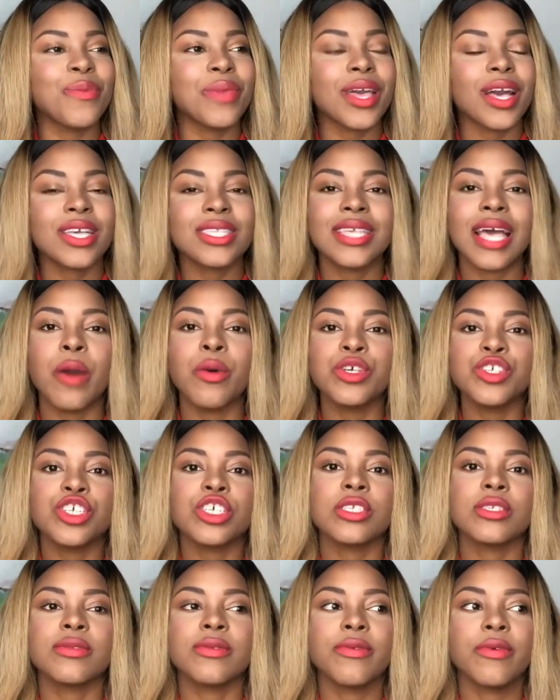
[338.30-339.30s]
because I was
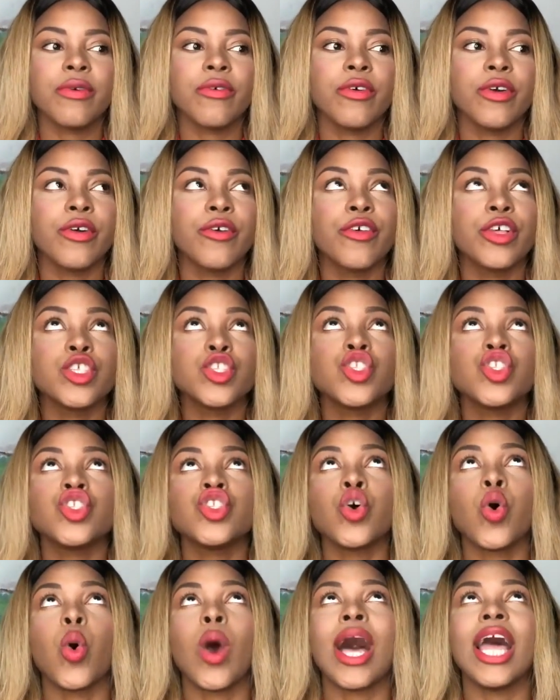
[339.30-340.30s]
just
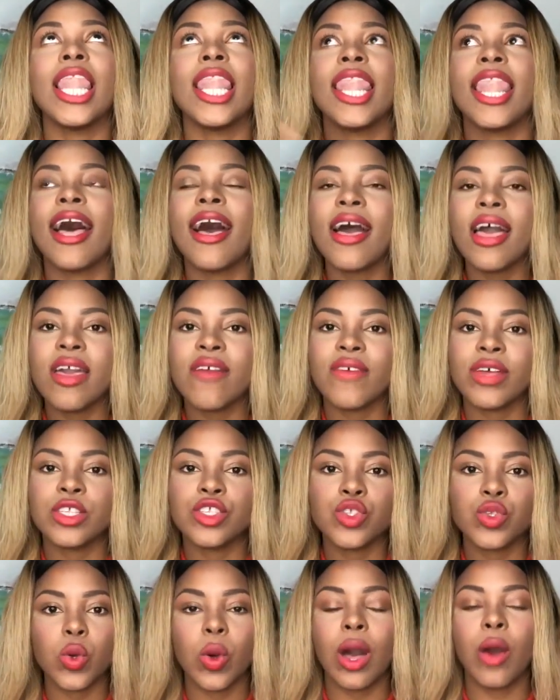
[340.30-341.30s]
so alive
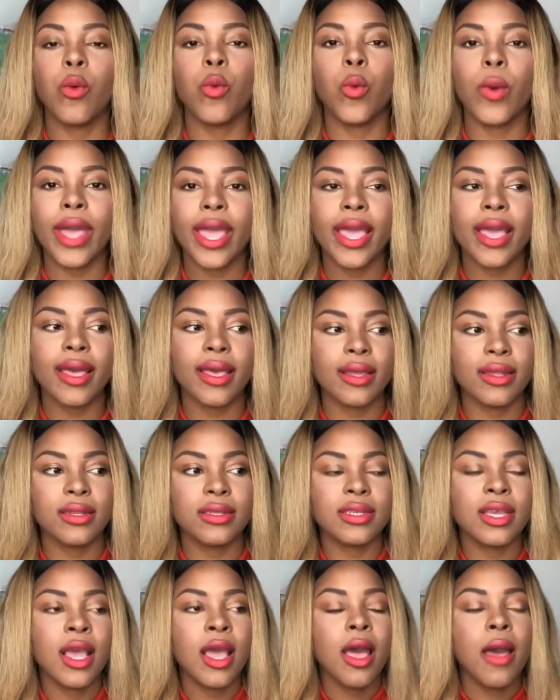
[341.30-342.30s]
and so
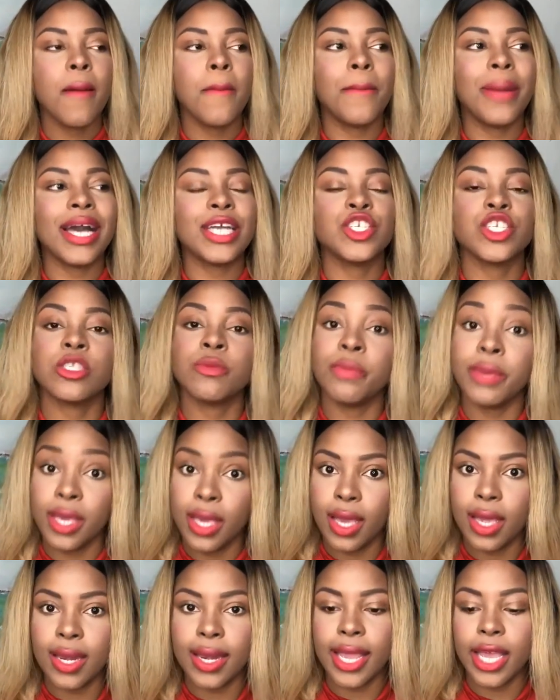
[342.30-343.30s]
awakened by just
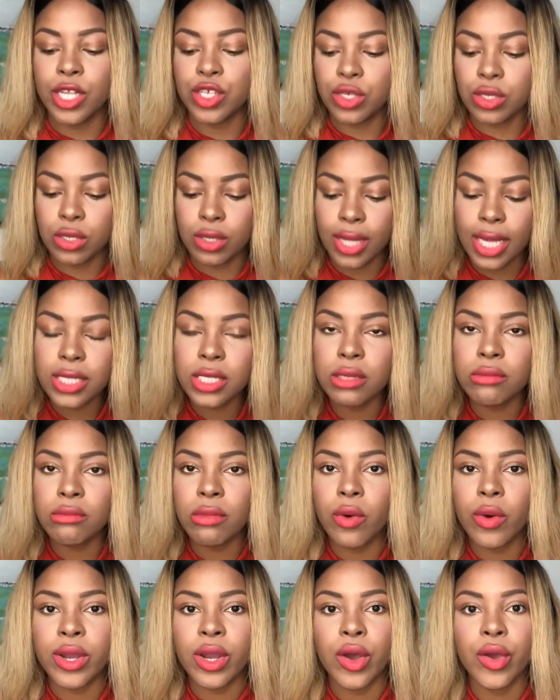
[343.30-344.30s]
being in nature. So that's
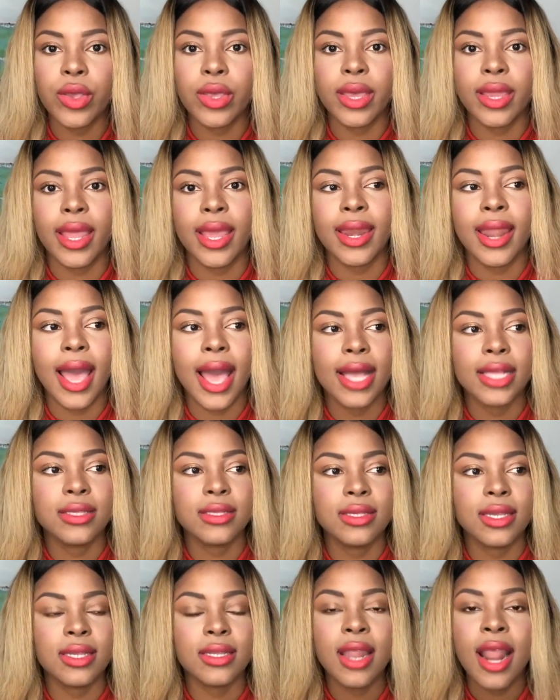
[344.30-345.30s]
number one, how you can
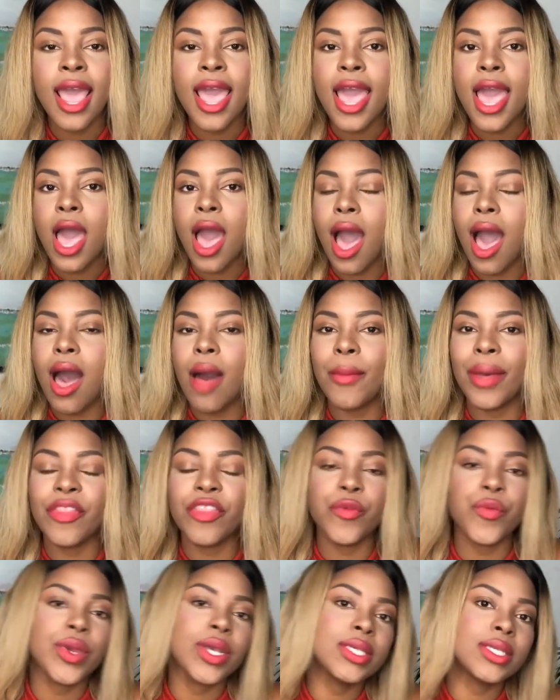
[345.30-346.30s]
enhance it. And
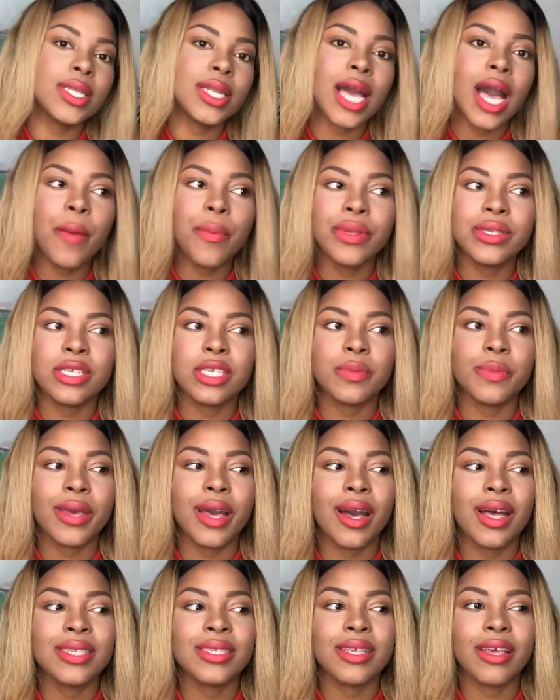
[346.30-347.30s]
the reason it happens is
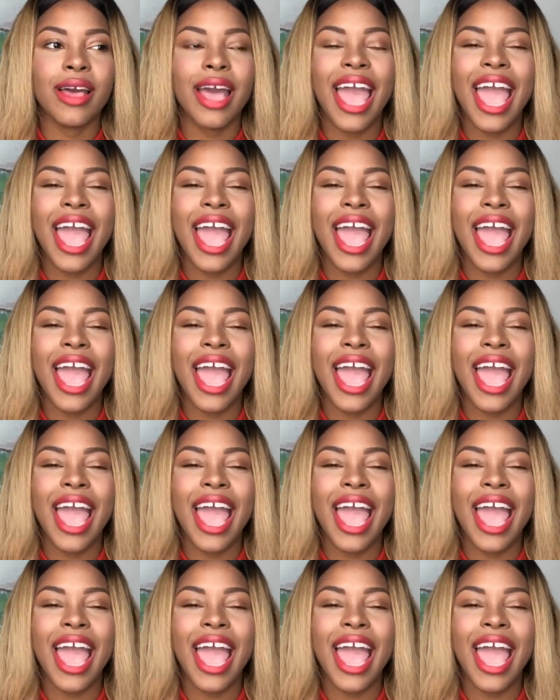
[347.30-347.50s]
because